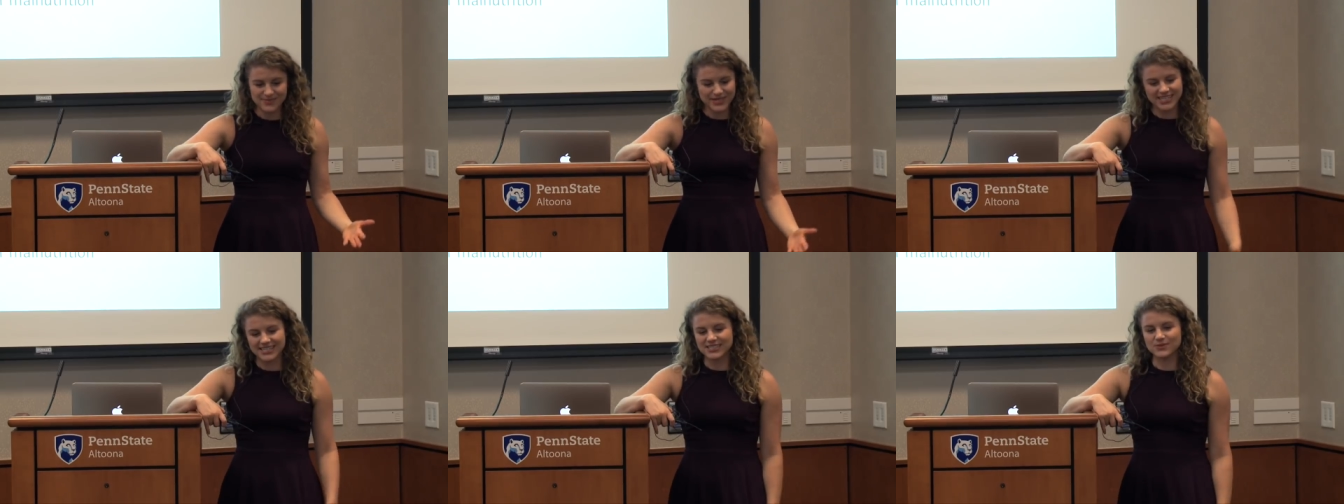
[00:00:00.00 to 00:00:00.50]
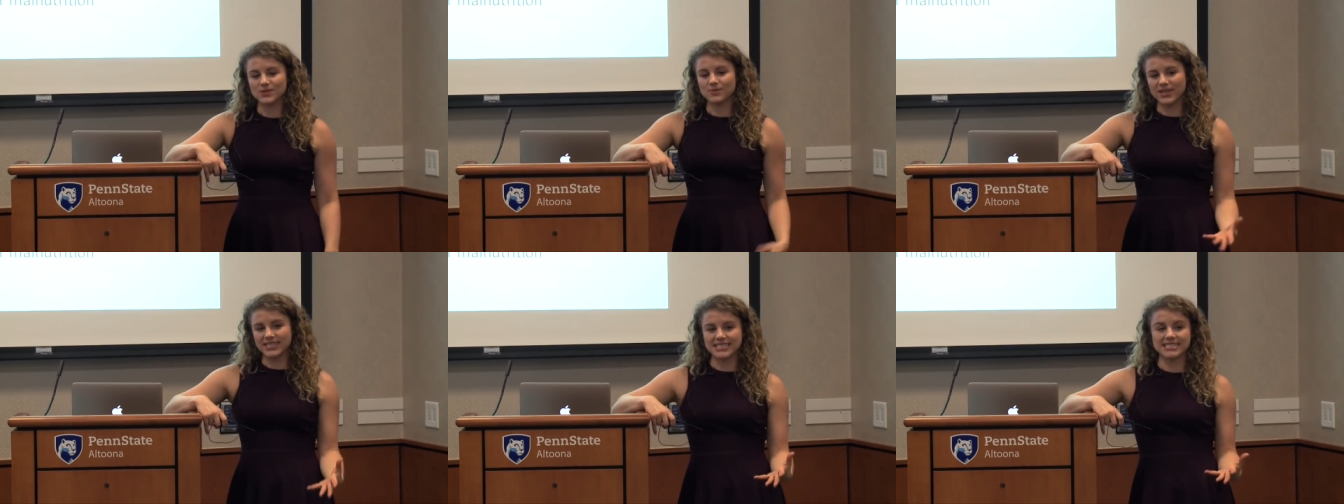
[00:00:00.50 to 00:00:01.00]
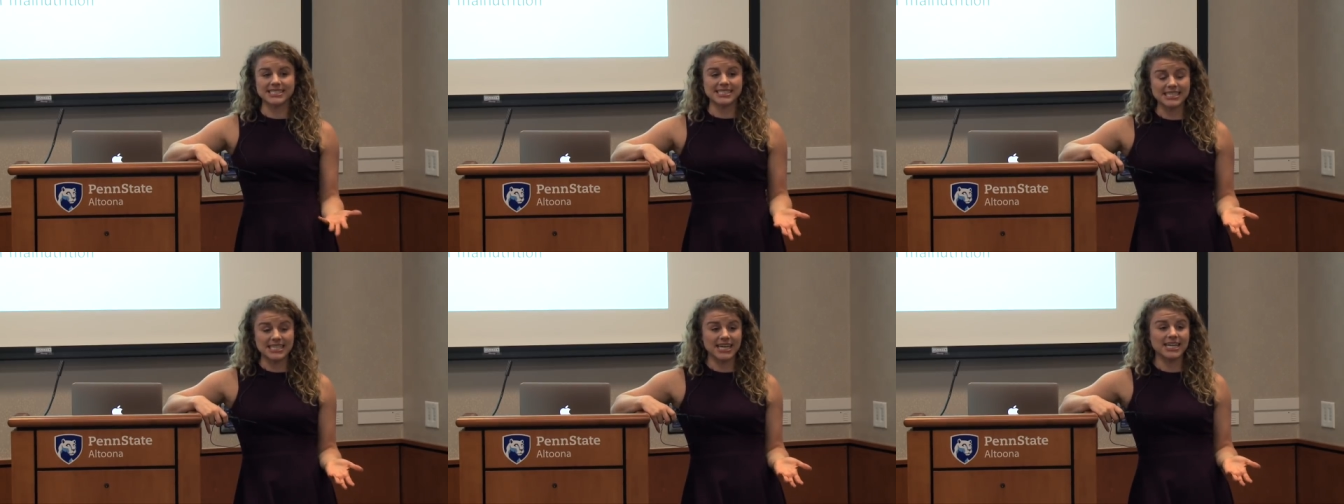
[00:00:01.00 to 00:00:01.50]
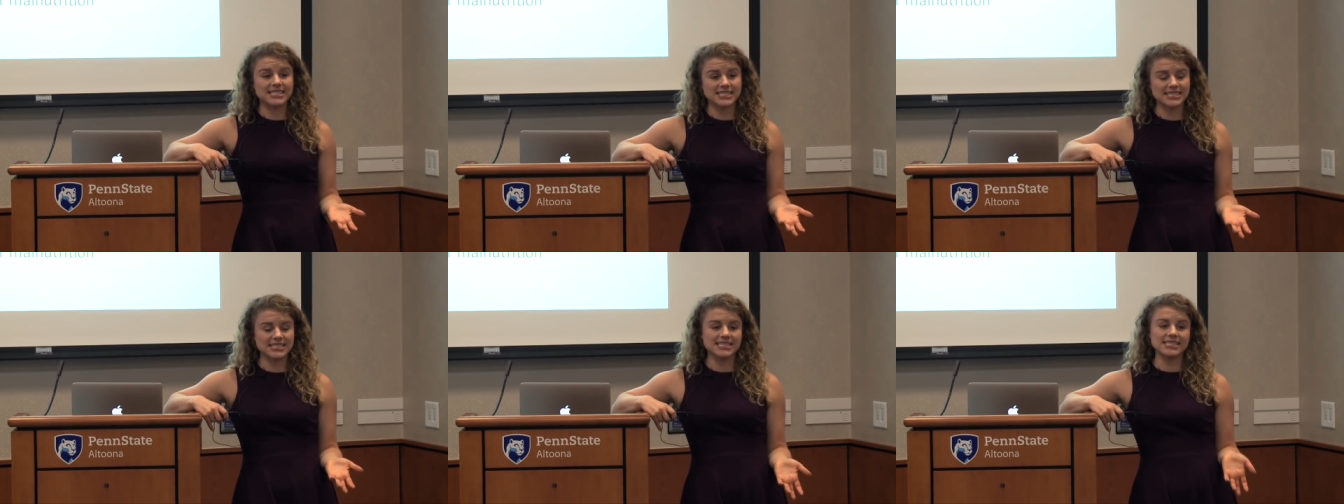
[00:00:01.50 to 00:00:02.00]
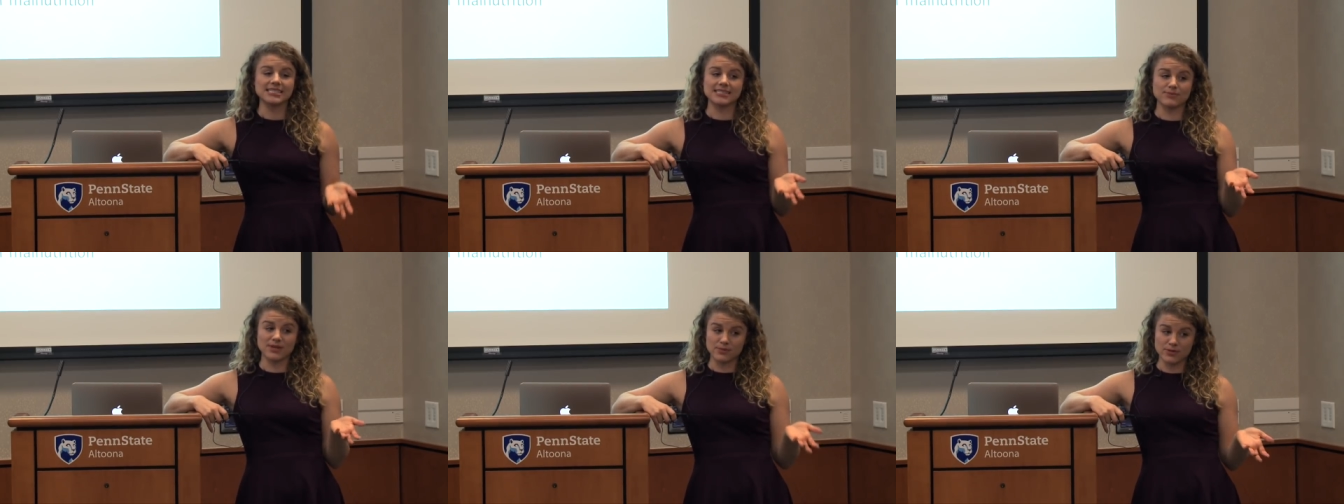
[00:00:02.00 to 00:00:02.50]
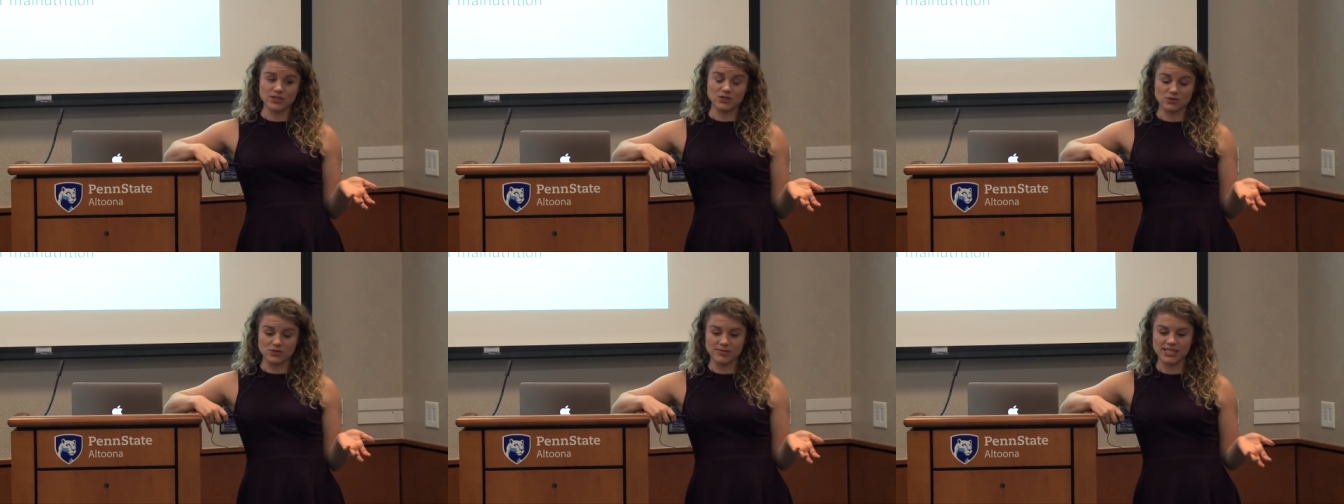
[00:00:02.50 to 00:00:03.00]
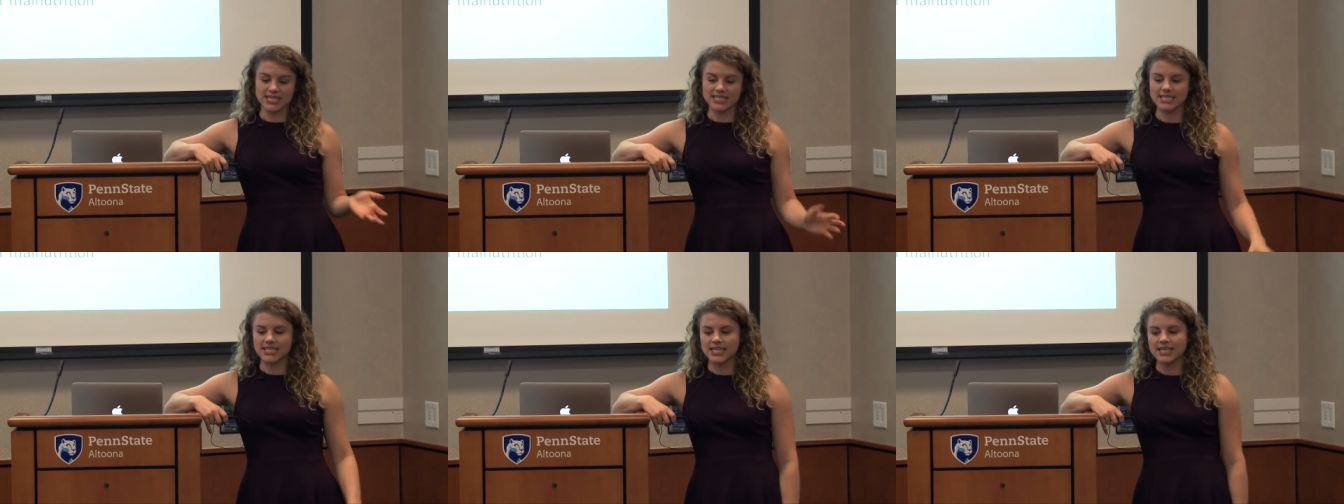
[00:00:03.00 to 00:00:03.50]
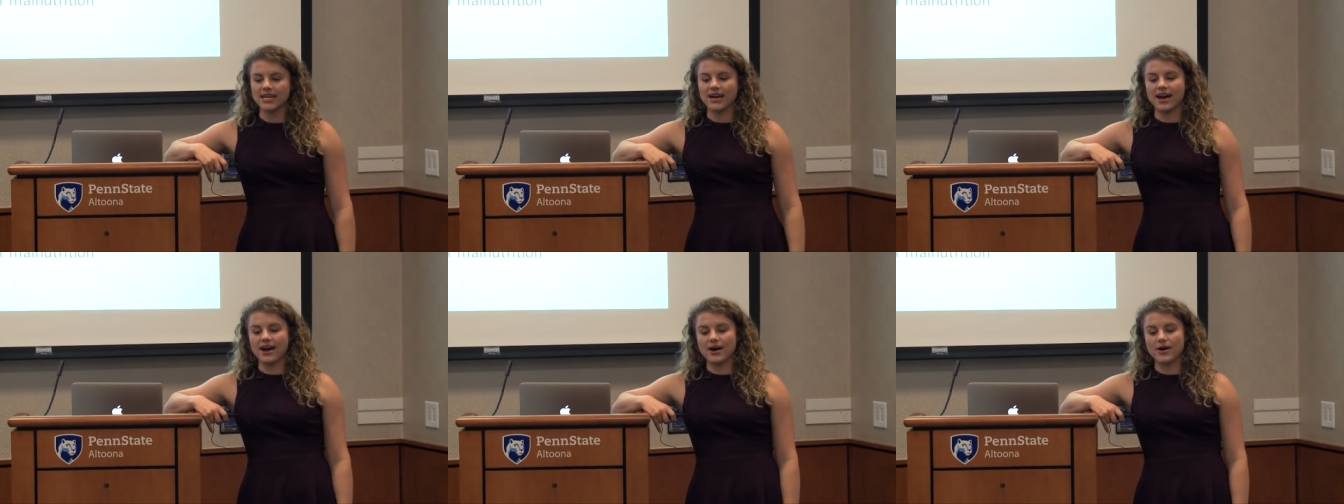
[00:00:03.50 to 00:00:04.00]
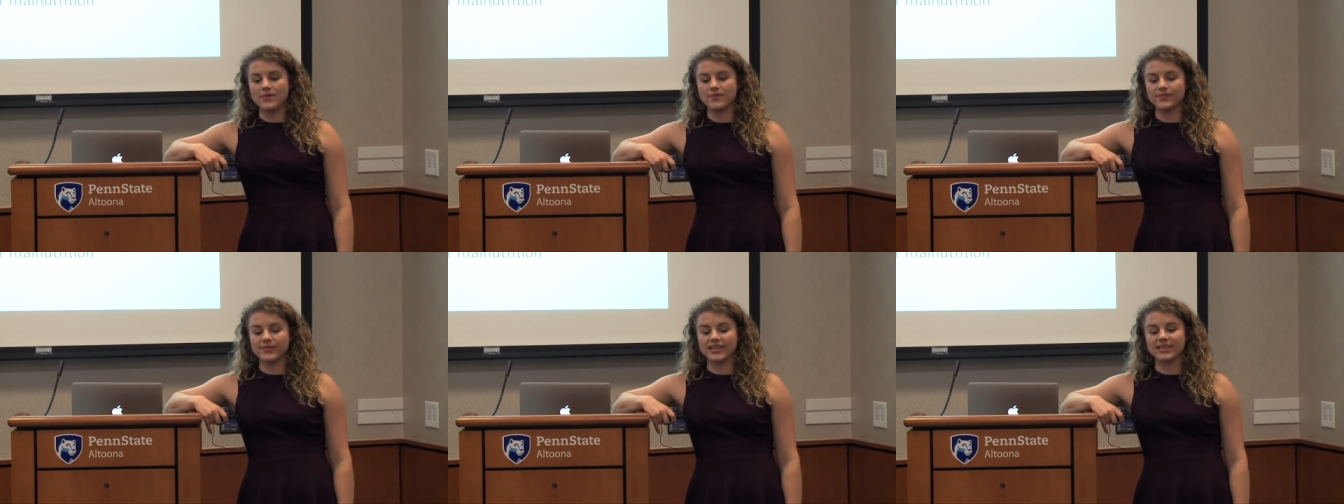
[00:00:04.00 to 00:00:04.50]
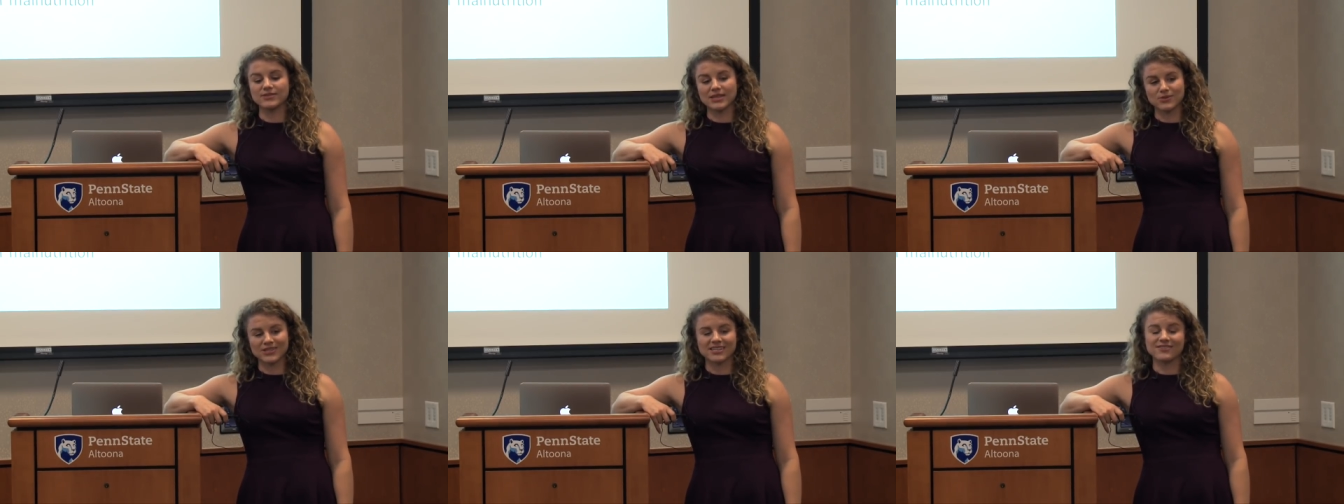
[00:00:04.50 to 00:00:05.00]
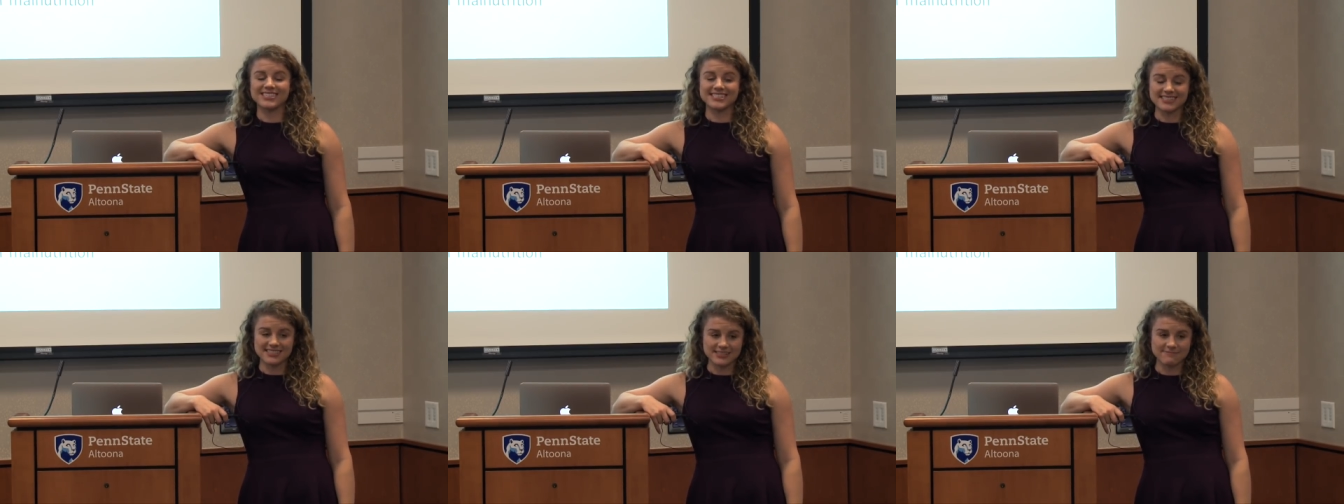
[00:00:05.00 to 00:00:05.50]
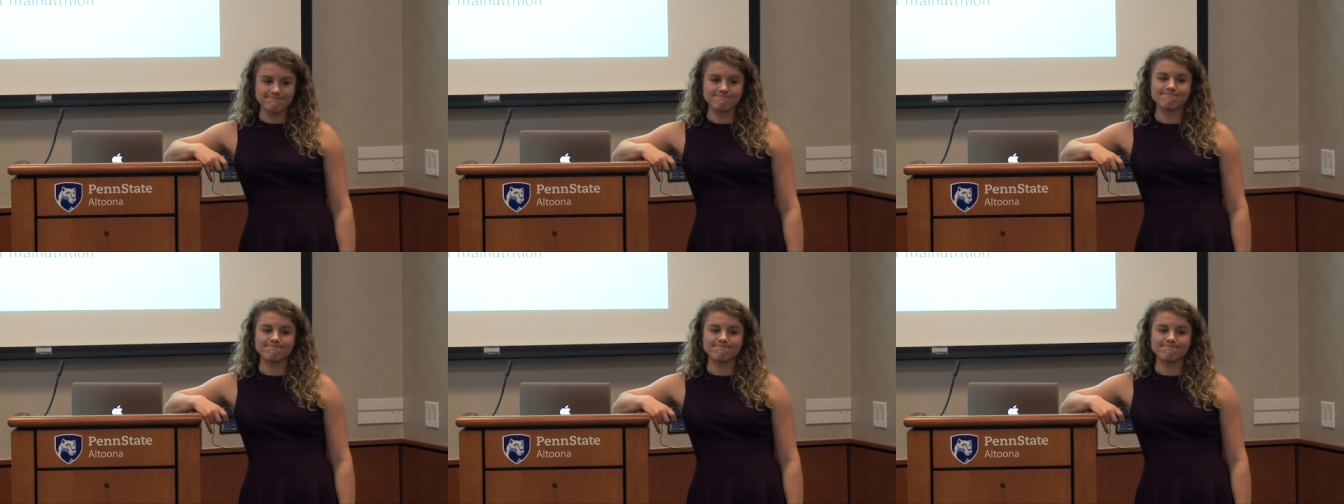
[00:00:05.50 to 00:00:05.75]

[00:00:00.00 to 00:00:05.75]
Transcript: because it was amazing to see that and to see his blood pressure normalize. He was able to get off insulin.